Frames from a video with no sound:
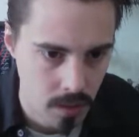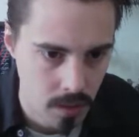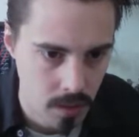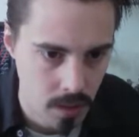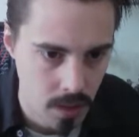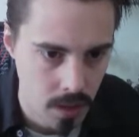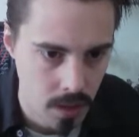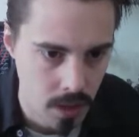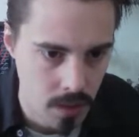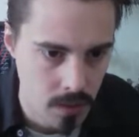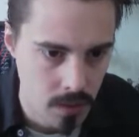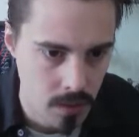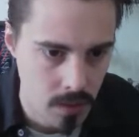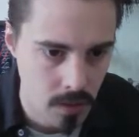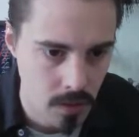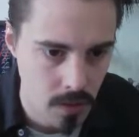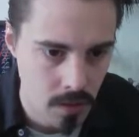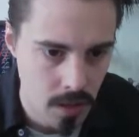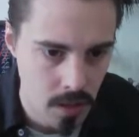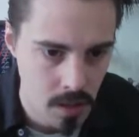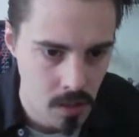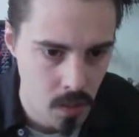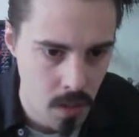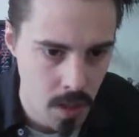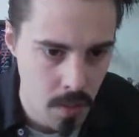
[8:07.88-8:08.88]
Uses a
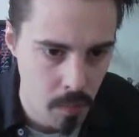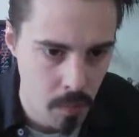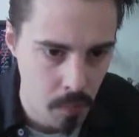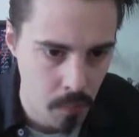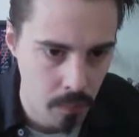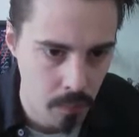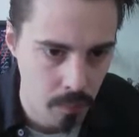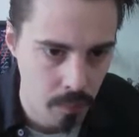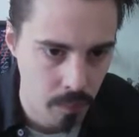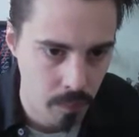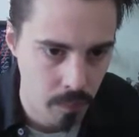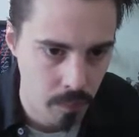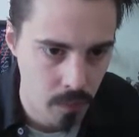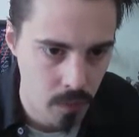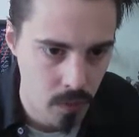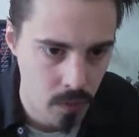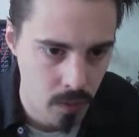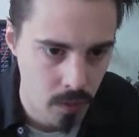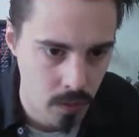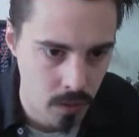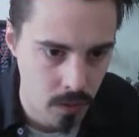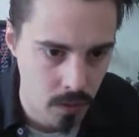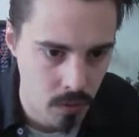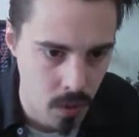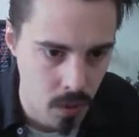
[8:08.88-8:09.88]
Tail Whip.
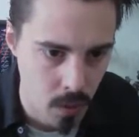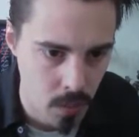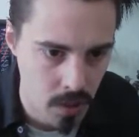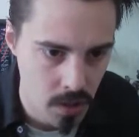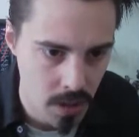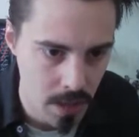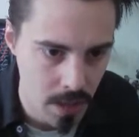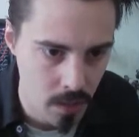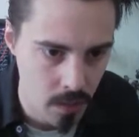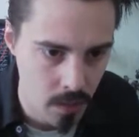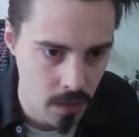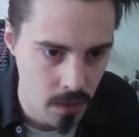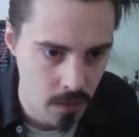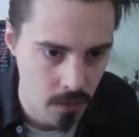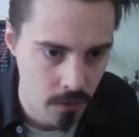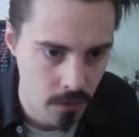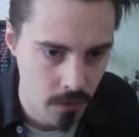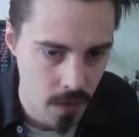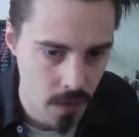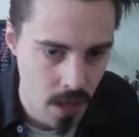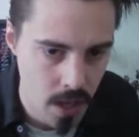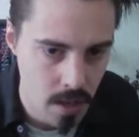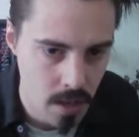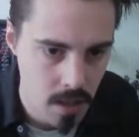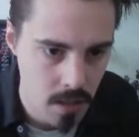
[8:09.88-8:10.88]
Drops our
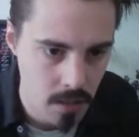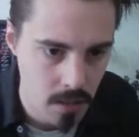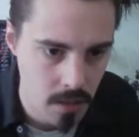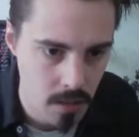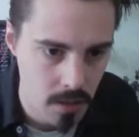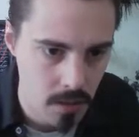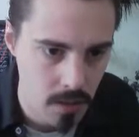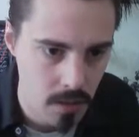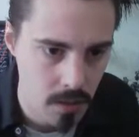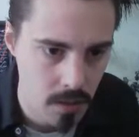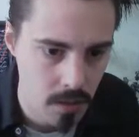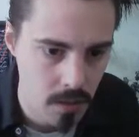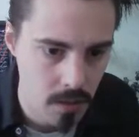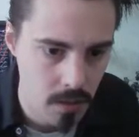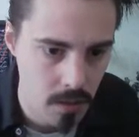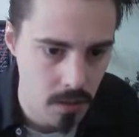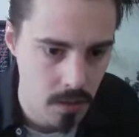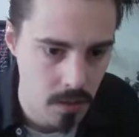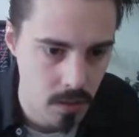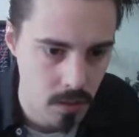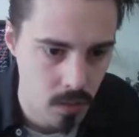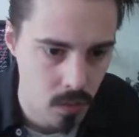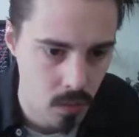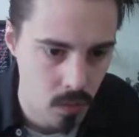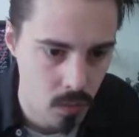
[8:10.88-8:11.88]
defense.
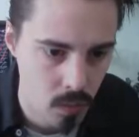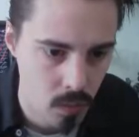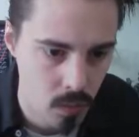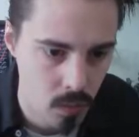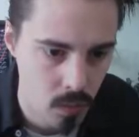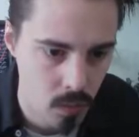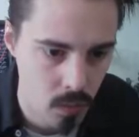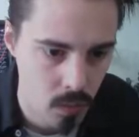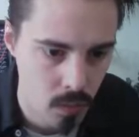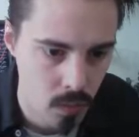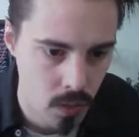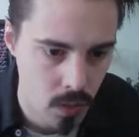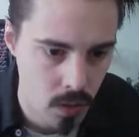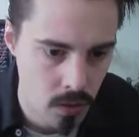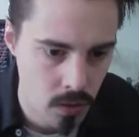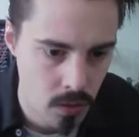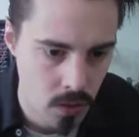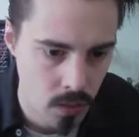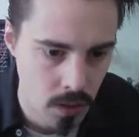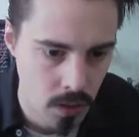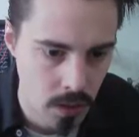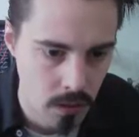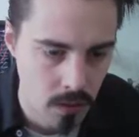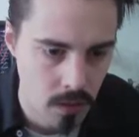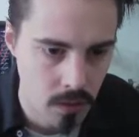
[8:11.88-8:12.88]
Too
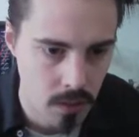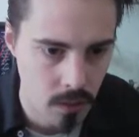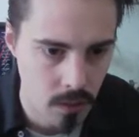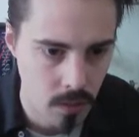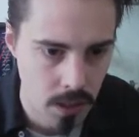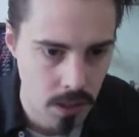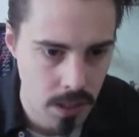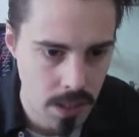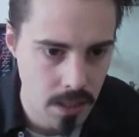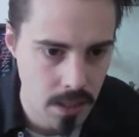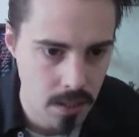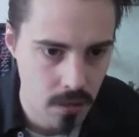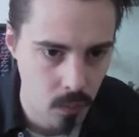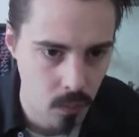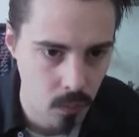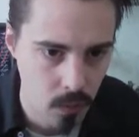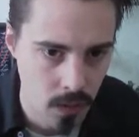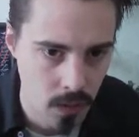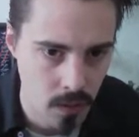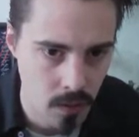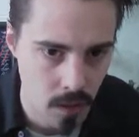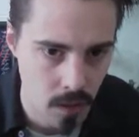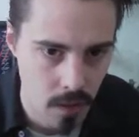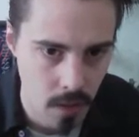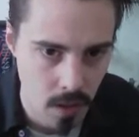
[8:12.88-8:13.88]
little, too late. We'll
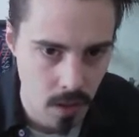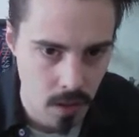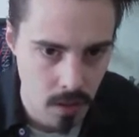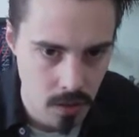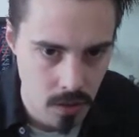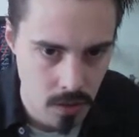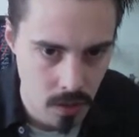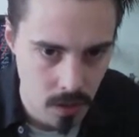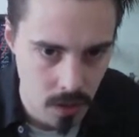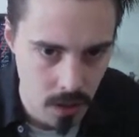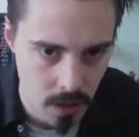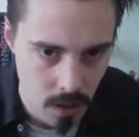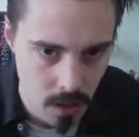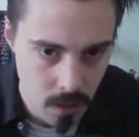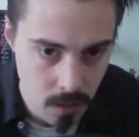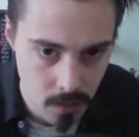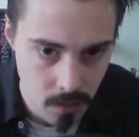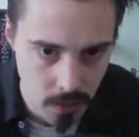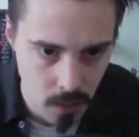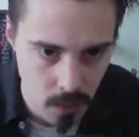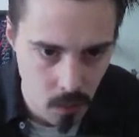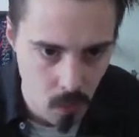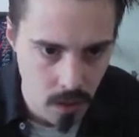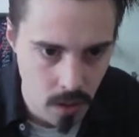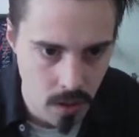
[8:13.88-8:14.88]
use a Thunder Shock and
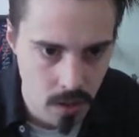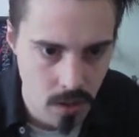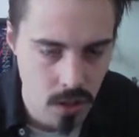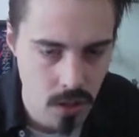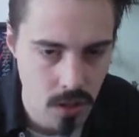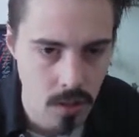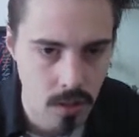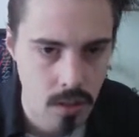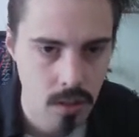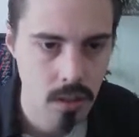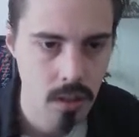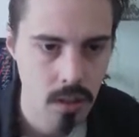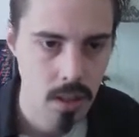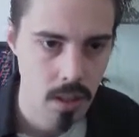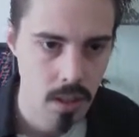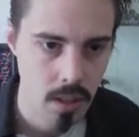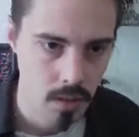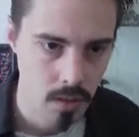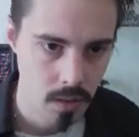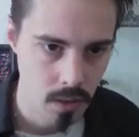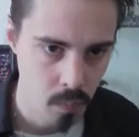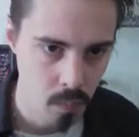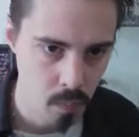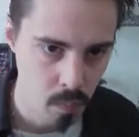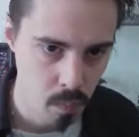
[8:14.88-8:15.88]
hopefully one-shot
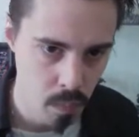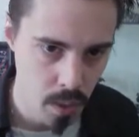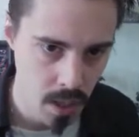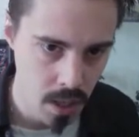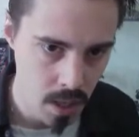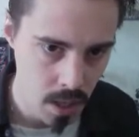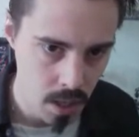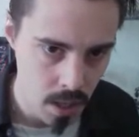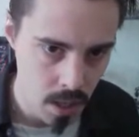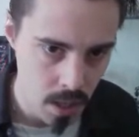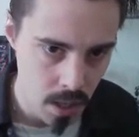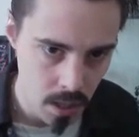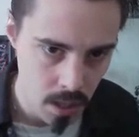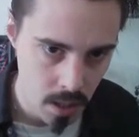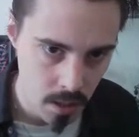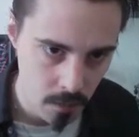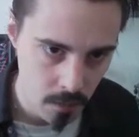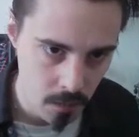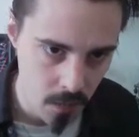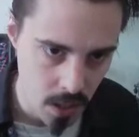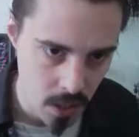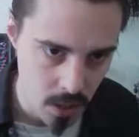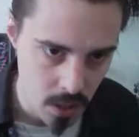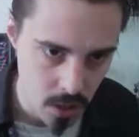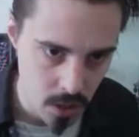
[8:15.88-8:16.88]
this big
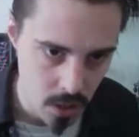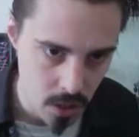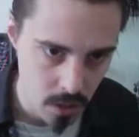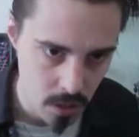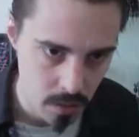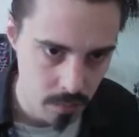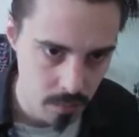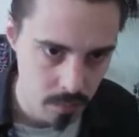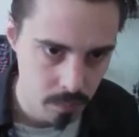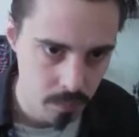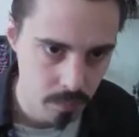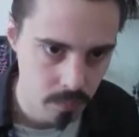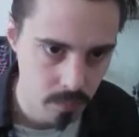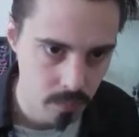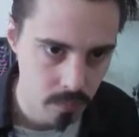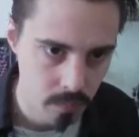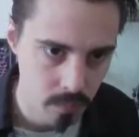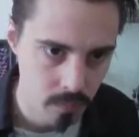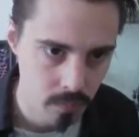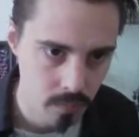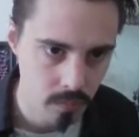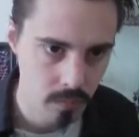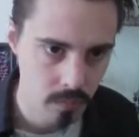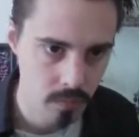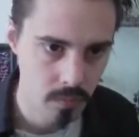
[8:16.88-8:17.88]
fish.
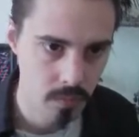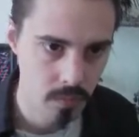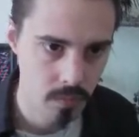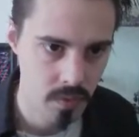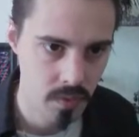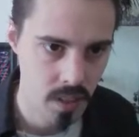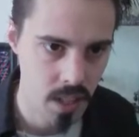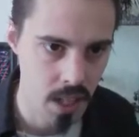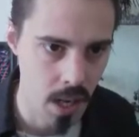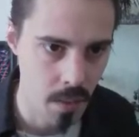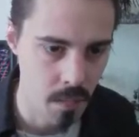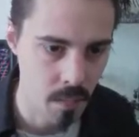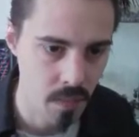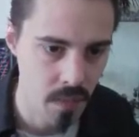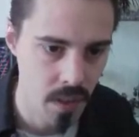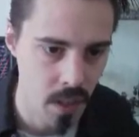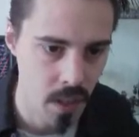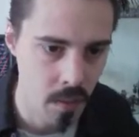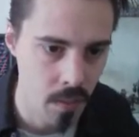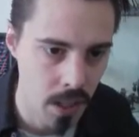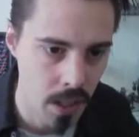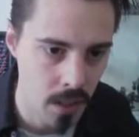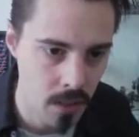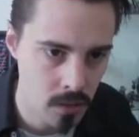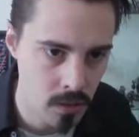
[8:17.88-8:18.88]
Yeah, there
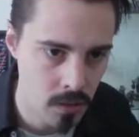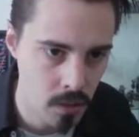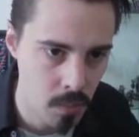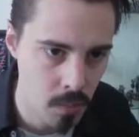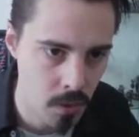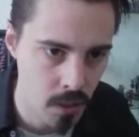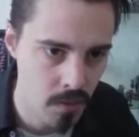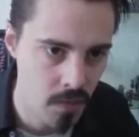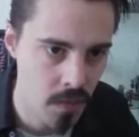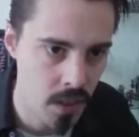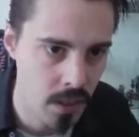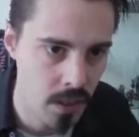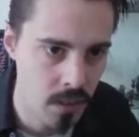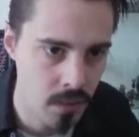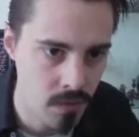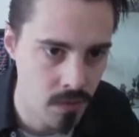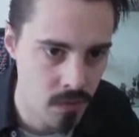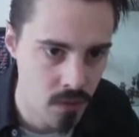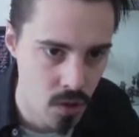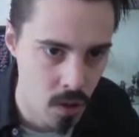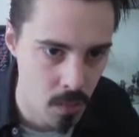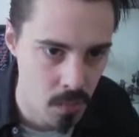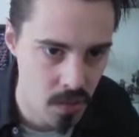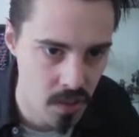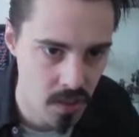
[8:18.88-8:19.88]
we go. Super effective.
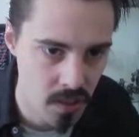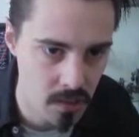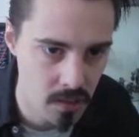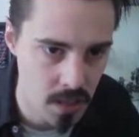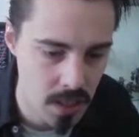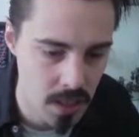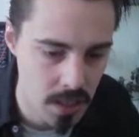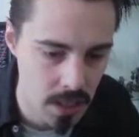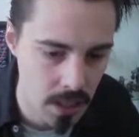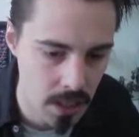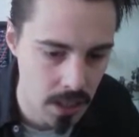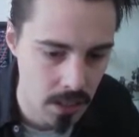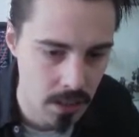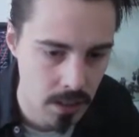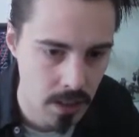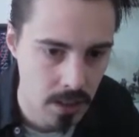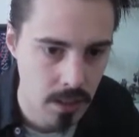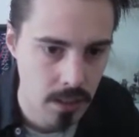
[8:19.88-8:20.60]
Drops the Seaking.